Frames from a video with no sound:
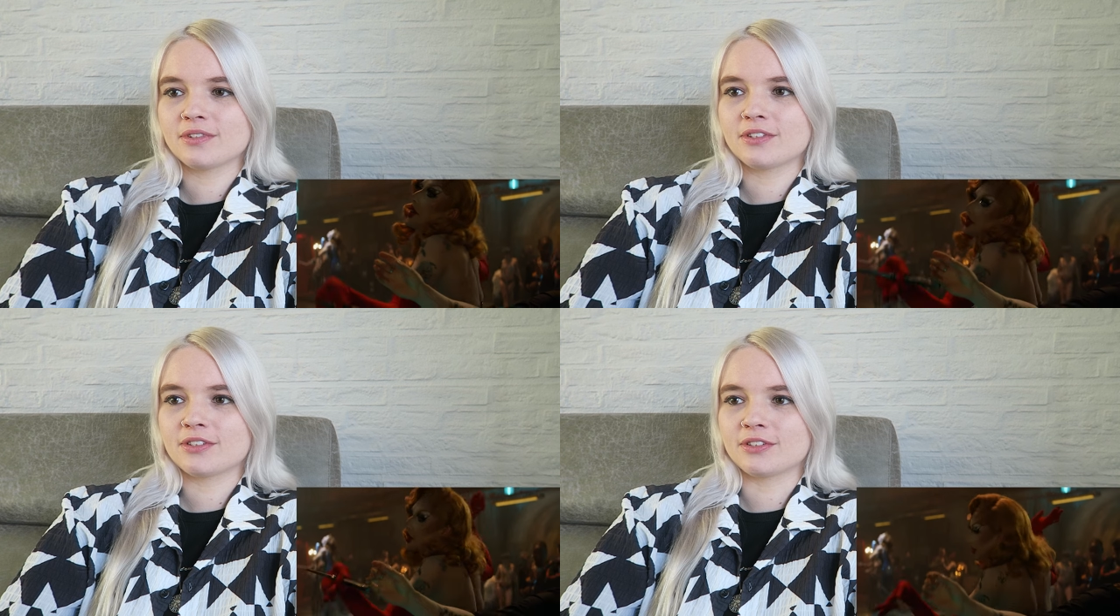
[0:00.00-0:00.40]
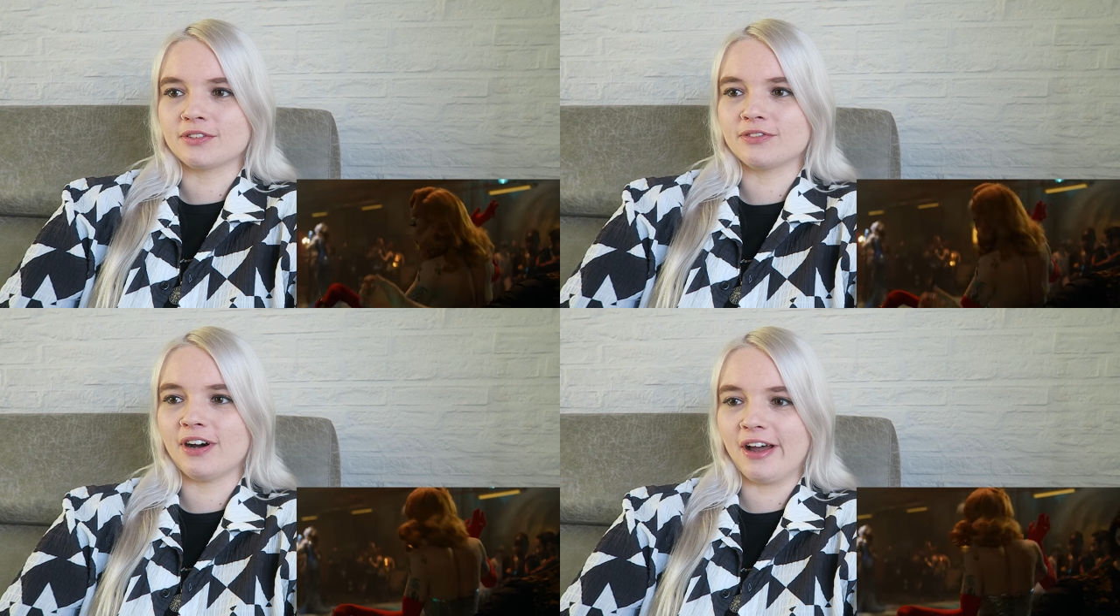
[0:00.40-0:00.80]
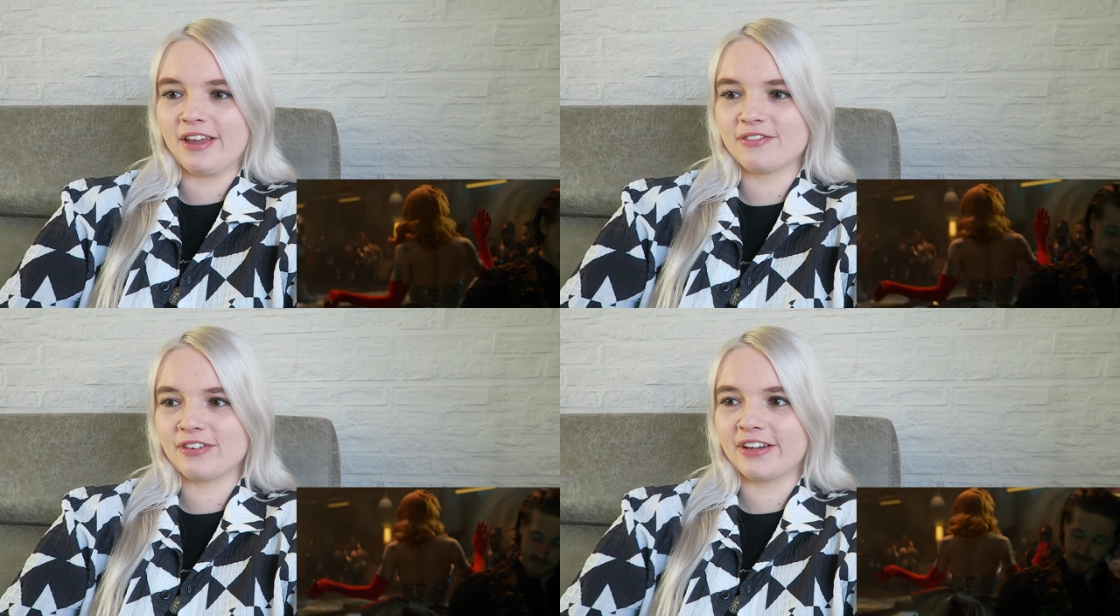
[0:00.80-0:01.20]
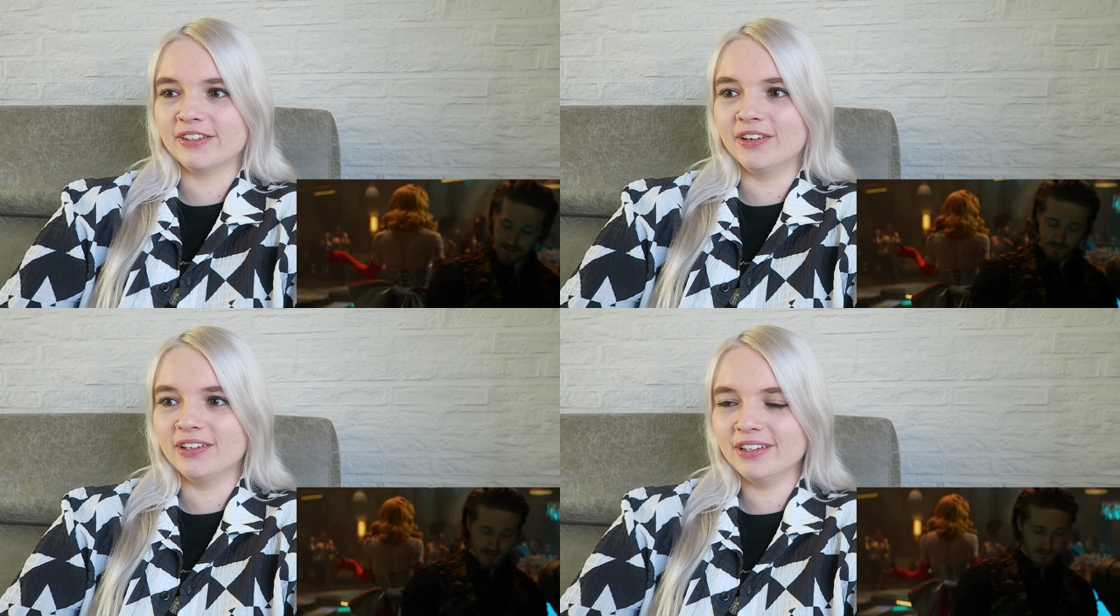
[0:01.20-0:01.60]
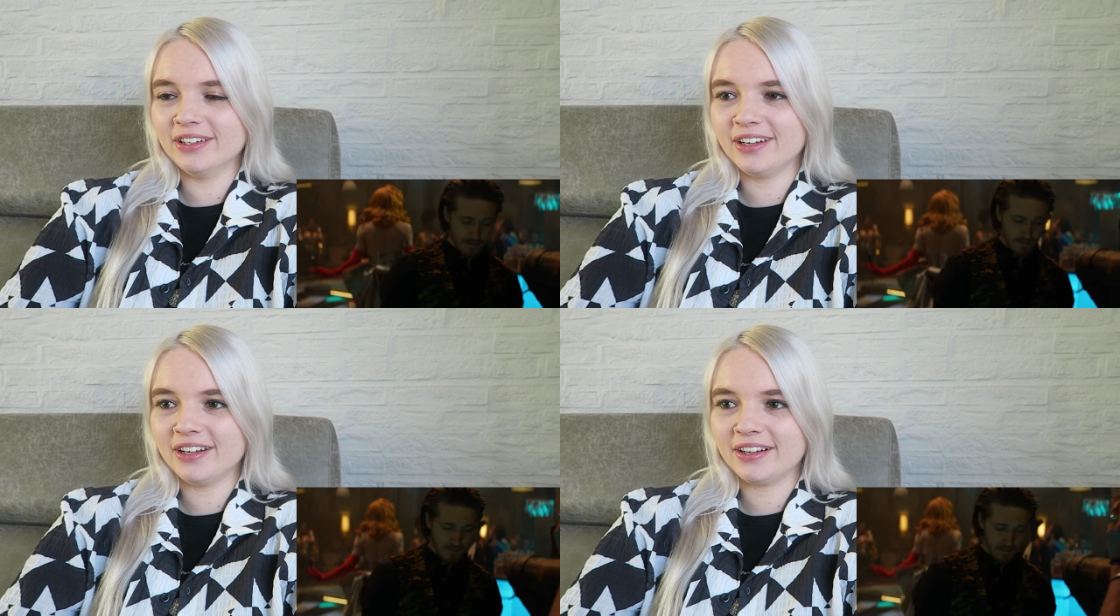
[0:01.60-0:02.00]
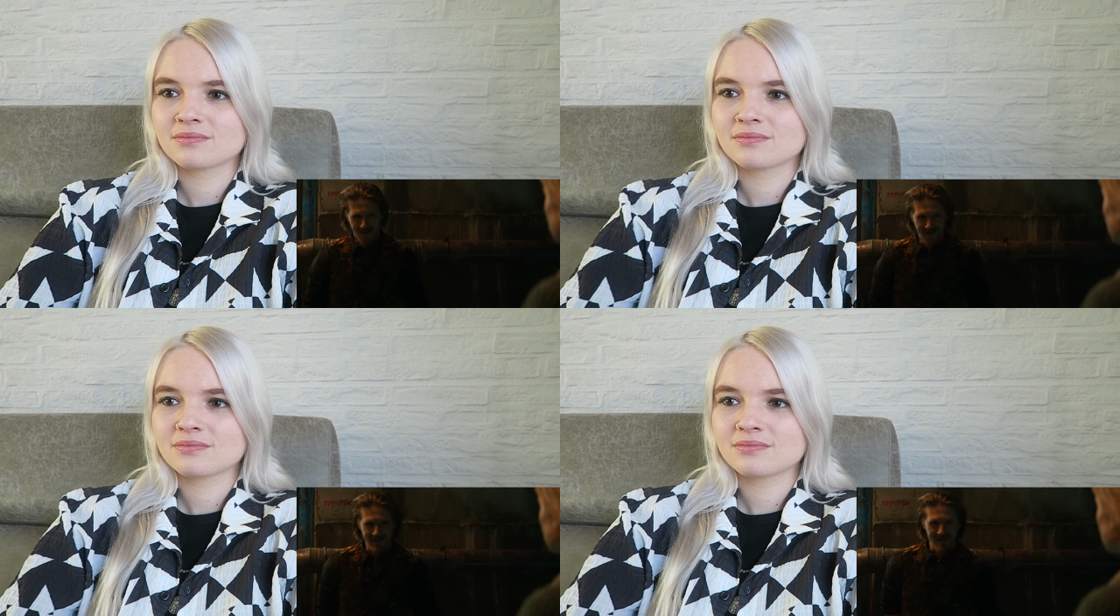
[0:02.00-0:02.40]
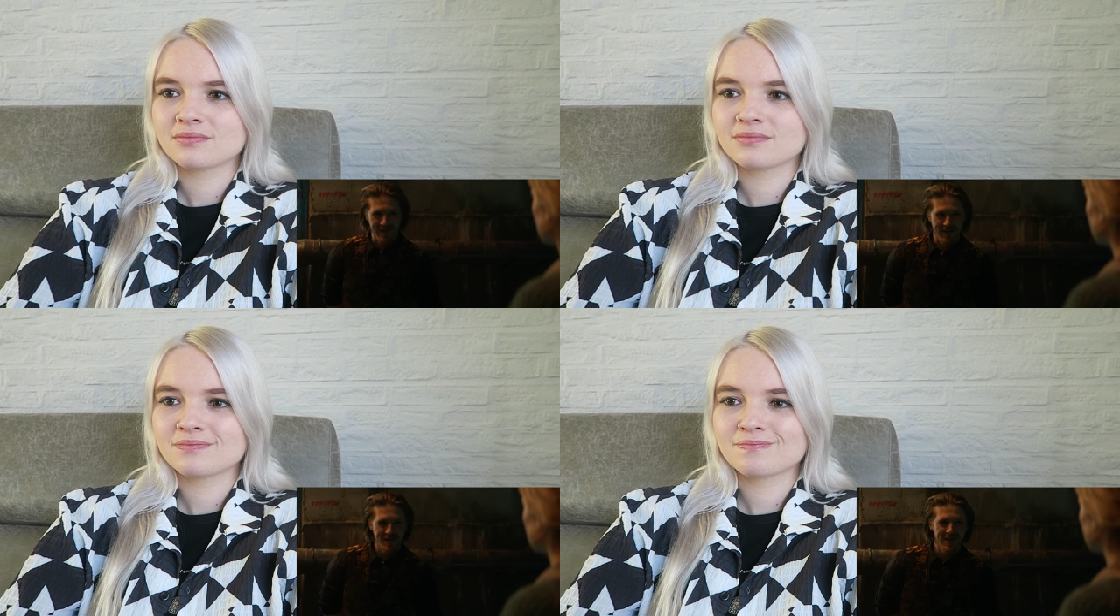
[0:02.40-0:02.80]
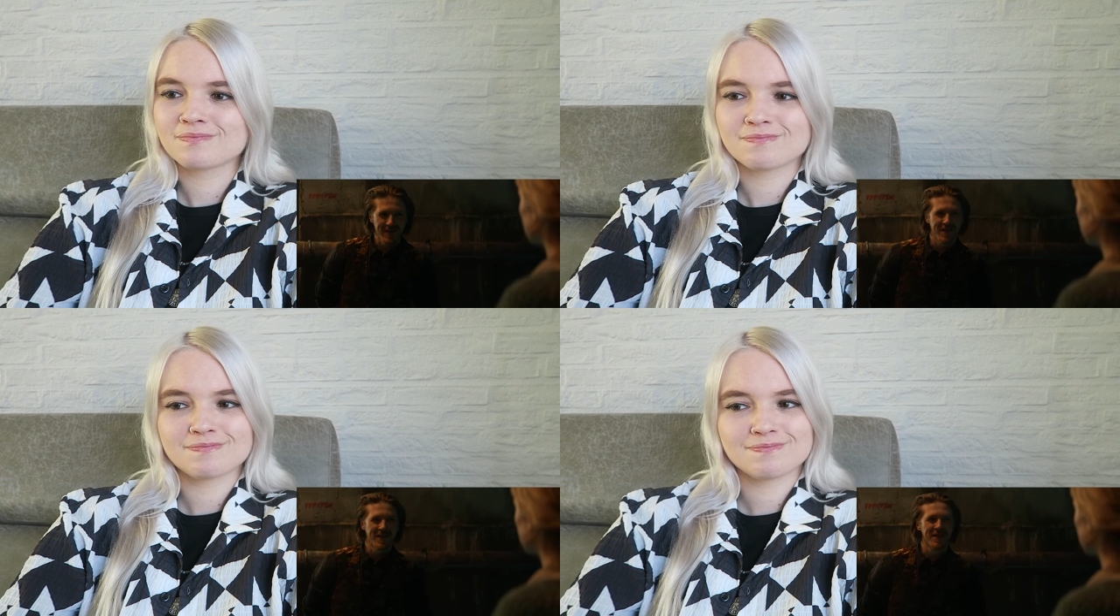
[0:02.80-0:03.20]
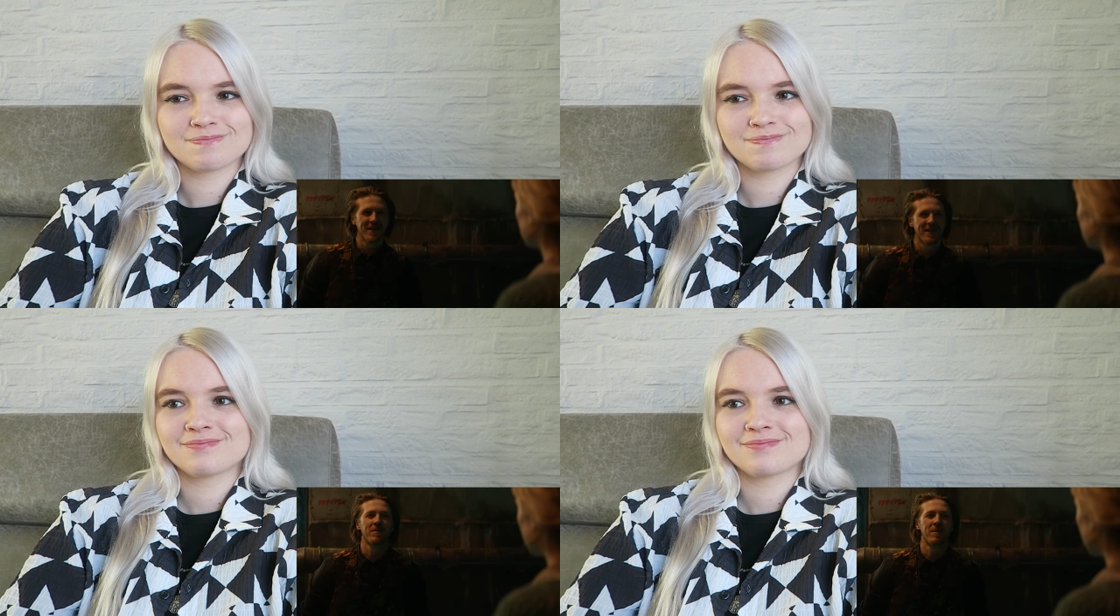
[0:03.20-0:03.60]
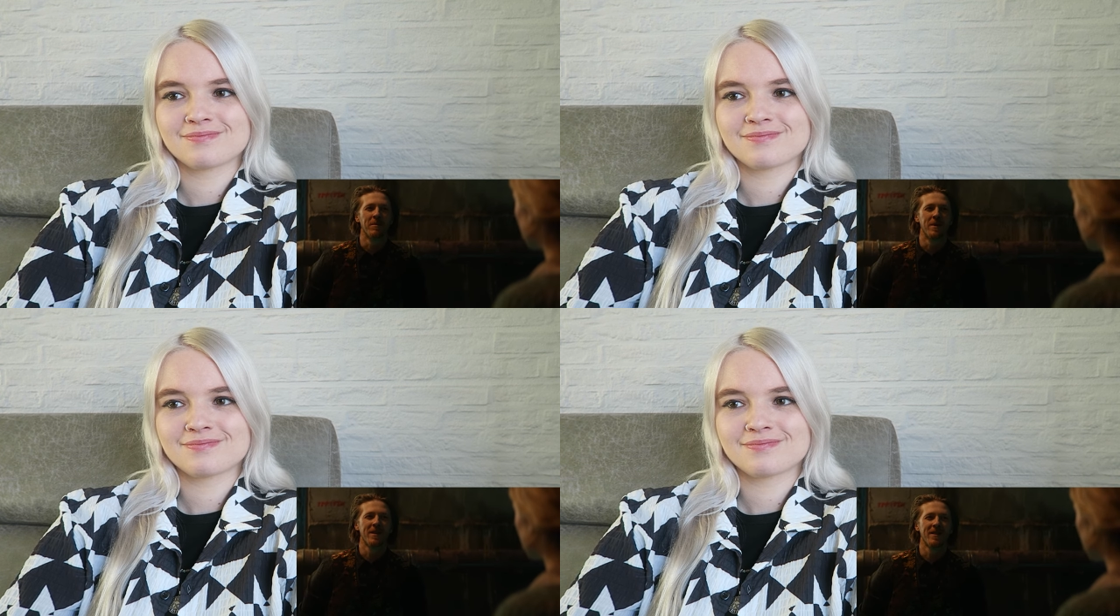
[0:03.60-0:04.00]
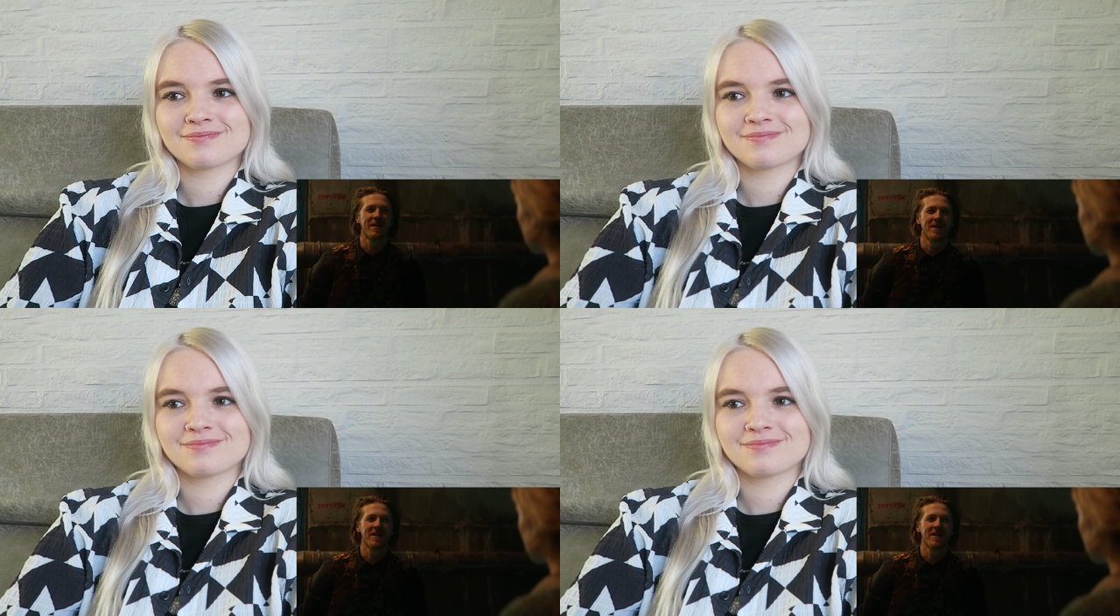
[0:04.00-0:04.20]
survive at all. Hi Izzy. It's been a minute.